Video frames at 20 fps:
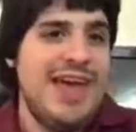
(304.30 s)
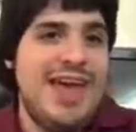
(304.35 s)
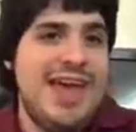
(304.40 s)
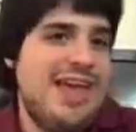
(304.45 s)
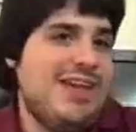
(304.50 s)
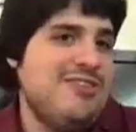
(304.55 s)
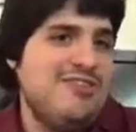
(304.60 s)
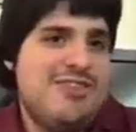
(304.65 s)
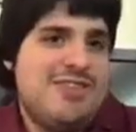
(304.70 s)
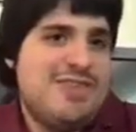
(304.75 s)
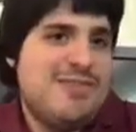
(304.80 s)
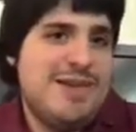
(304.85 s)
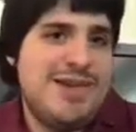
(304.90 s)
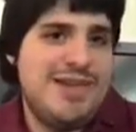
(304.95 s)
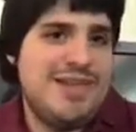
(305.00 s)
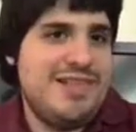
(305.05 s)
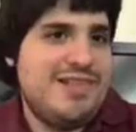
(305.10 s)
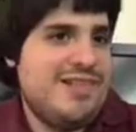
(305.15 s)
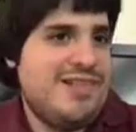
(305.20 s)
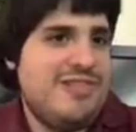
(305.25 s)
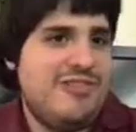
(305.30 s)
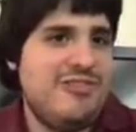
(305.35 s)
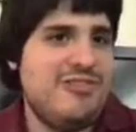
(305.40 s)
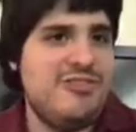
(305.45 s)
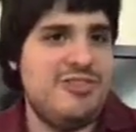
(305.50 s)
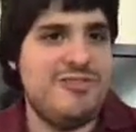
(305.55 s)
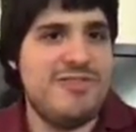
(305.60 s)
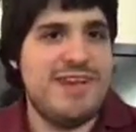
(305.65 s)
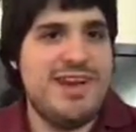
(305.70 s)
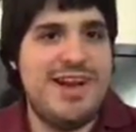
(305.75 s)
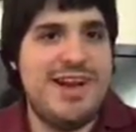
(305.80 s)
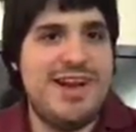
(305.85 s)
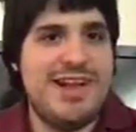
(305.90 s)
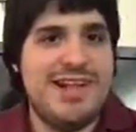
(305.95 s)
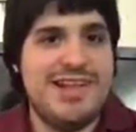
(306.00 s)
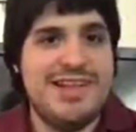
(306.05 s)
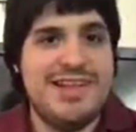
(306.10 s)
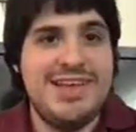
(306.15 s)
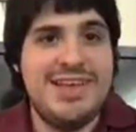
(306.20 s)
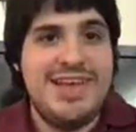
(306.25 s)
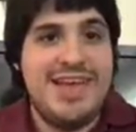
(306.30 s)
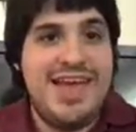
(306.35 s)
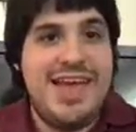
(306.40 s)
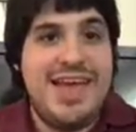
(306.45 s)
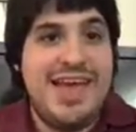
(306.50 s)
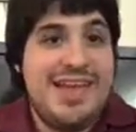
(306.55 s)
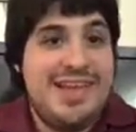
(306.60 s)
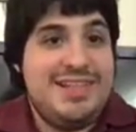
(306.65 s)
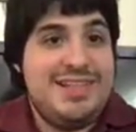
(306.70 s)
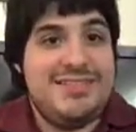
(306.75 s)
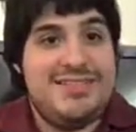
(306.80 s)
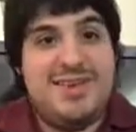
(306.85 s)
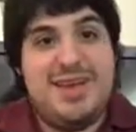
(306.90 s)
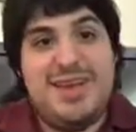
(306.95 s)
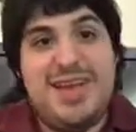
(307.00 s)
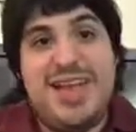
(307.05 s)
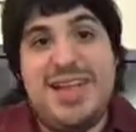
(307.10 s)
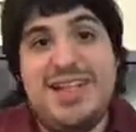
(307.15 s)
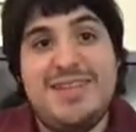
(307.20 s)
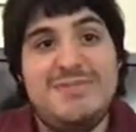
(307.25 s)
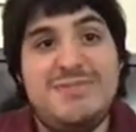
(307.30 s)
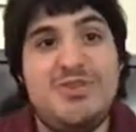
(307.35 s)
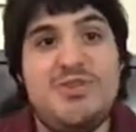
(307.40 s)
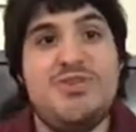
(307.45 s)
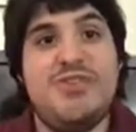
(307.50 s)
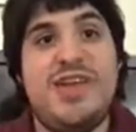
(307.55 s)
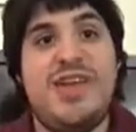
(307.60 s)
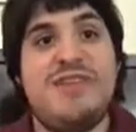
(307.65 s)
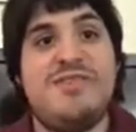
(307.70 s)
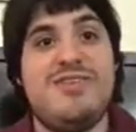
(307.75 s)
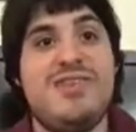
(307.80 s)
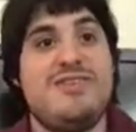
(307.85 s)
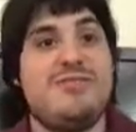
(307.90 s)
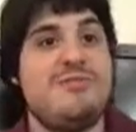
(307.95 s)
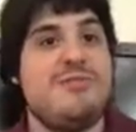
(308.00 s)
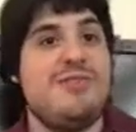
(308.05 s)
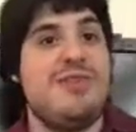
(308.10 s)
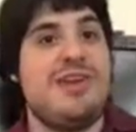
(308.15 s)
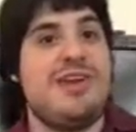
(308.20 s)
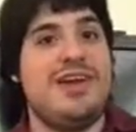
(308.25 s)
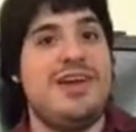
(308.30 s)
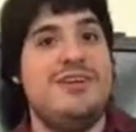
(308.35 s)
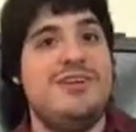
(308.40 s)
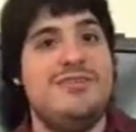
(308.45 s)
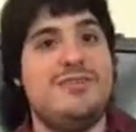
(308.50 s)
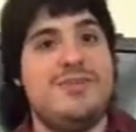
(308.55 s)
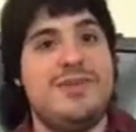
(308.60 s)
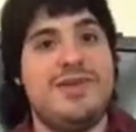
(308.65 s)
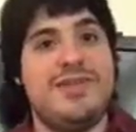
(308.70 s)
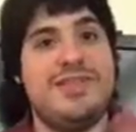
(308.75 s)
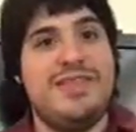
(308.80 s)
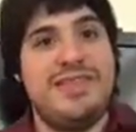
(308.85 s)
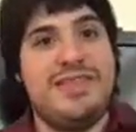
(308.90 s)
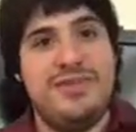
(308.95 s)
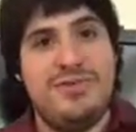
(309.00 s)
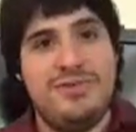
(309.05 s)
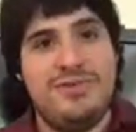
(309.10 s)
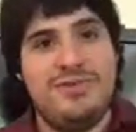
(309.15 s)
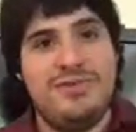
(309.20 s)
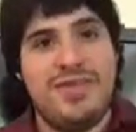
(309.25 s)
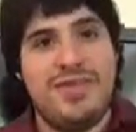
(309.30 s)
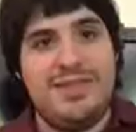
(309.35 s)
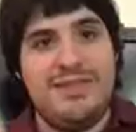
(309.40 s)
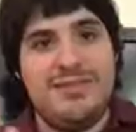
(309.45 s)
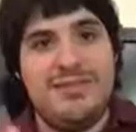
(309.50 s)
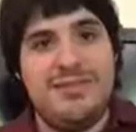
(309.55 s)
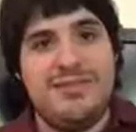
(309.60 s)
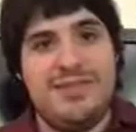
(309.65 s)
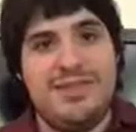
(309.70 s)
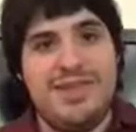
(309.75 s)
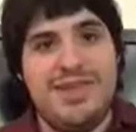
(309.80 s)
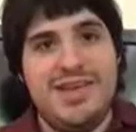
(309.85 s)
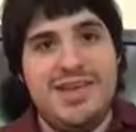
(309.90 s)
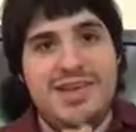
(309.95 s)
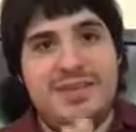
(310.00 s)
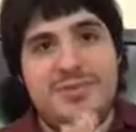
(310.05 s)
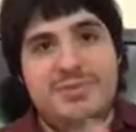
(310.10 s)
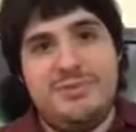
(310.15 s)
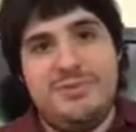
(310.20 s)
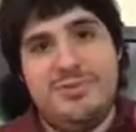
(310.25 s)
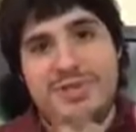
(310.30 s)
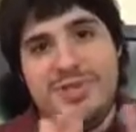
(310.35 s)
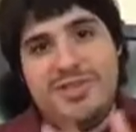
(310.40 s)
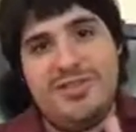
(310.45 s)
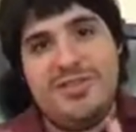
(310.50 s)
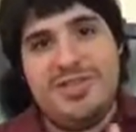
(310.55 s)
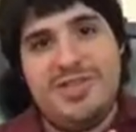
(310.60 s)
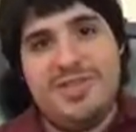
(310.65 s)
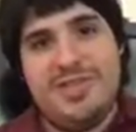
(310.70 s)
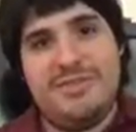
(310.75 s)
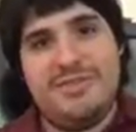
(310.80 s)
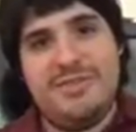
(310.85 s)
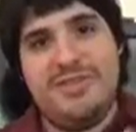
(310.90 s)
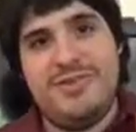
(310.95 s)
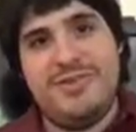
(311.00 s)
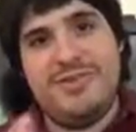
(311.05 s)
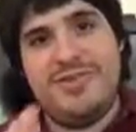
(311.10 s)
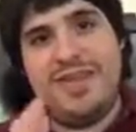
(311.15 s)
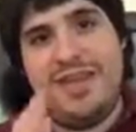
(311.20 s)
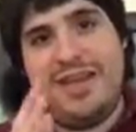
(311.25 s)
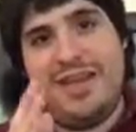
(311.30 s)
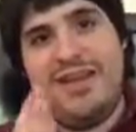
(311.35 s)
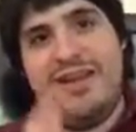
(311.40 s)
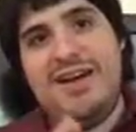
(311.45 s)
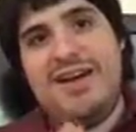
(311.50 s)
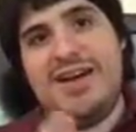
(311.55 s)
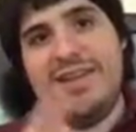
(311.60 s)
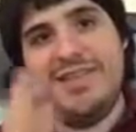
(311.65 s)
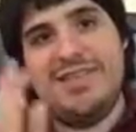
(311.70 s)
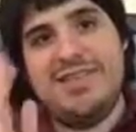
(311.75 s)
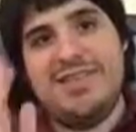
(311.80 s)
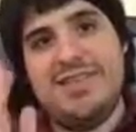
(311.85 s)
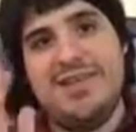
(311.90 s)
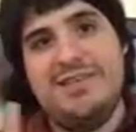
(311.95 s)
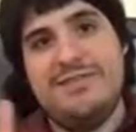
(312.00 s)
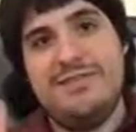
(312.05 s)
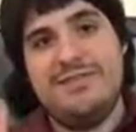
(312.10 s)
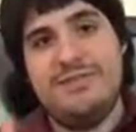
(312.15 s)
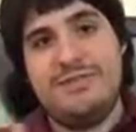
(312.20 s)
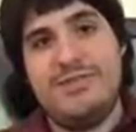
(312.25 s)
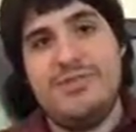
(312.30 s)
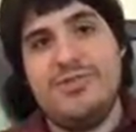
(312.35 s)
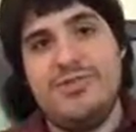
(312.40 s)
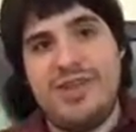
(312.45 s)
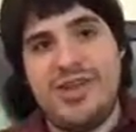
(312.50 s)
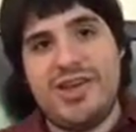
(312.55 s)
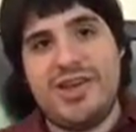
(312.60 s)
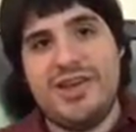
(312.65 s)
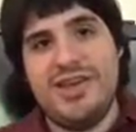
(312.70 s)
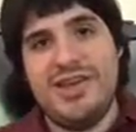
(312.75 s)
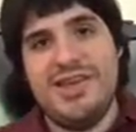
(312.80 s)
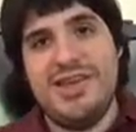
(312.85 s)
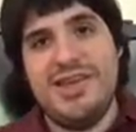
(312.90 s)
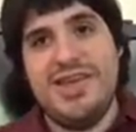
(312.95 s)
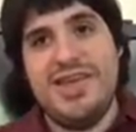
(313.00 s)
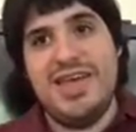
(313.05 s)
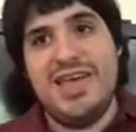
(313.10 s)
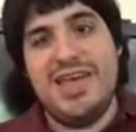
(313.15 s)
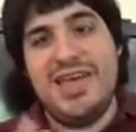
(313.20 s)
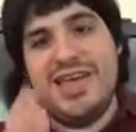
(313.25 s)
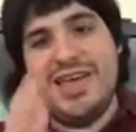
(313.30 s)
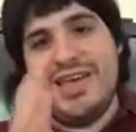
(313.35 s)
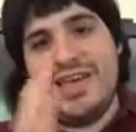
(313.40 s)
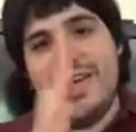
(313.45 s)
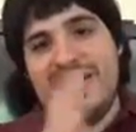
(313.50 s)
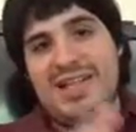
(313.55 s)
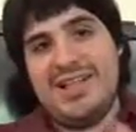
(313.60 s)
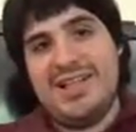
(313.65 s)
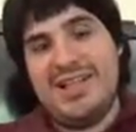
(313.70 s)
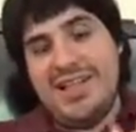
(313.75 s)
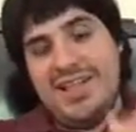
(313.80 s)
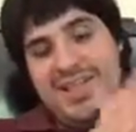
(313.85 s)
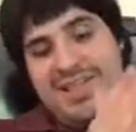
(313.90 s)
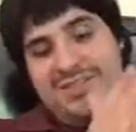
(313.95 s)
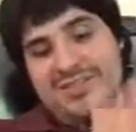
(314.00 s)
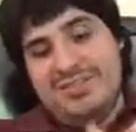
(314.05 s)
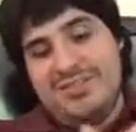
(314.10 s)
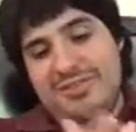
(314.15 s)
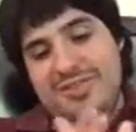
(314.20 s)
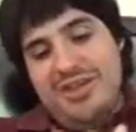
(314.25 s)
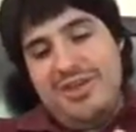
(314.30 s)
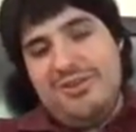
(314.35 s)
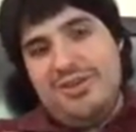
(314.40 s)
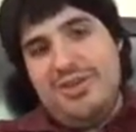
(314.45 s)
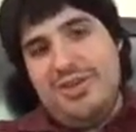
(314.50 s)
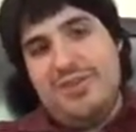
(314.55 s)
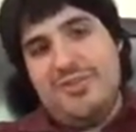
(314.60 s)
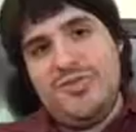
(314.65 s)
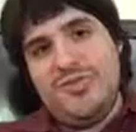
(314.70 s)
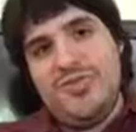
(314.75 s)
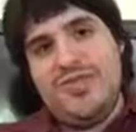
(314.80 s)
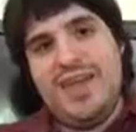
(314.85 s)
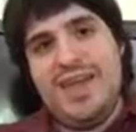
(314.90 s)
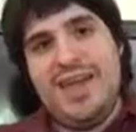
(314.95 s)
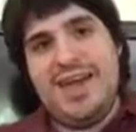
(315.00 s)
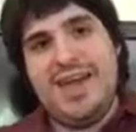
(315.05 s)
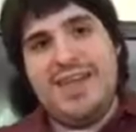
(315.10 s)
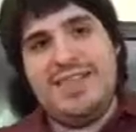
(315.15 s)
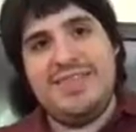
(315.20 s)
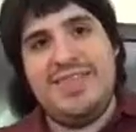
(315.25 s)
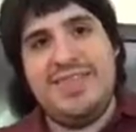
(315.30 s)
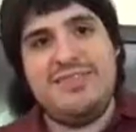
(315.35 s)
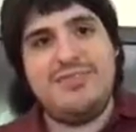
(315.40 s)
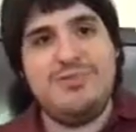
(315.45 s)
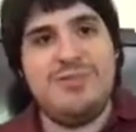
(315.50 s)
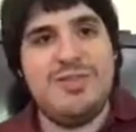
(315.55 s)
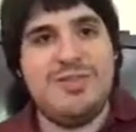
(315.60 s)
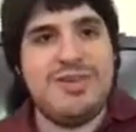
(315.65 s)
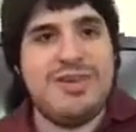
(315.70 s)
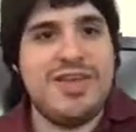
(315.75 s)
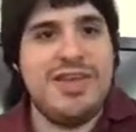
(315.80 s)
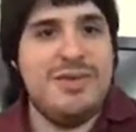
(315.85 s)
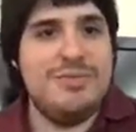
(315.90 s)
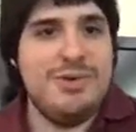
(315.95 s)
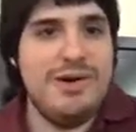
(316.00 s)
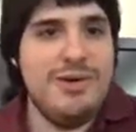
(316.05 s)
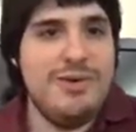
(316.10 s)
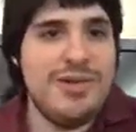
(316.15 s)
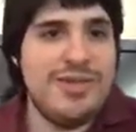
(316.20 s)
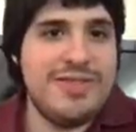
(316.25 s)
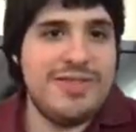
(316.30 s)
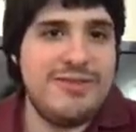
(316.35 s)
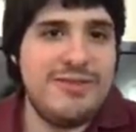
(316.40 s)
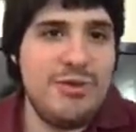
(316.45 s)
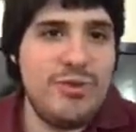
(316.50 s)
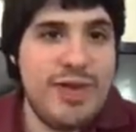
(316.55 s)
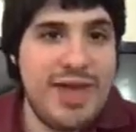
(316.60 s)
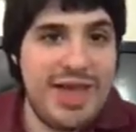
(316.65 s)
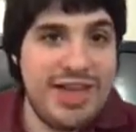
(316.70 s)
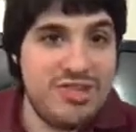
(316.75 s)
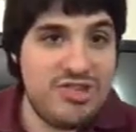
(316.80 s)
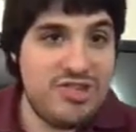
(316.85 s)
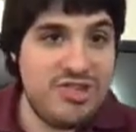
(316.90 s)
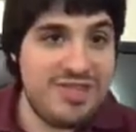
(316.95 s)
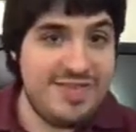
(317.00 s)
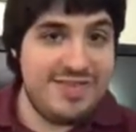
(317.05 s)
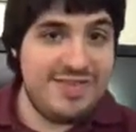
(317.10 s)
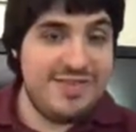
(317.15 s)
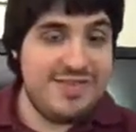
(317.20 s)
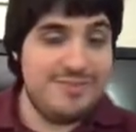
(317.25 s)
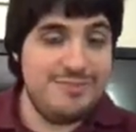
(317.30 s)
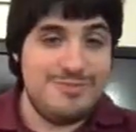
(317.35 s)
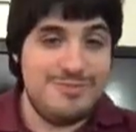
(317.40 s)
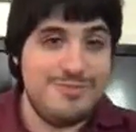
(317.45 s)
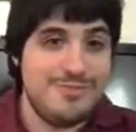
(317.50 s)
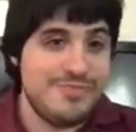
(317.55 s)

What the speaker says: and just because it's the search of God, and I kind of just curious where that goes because they learned through each of these episodes that God loves music, kind of. So they're now using that, and that's where they keep going in their locations.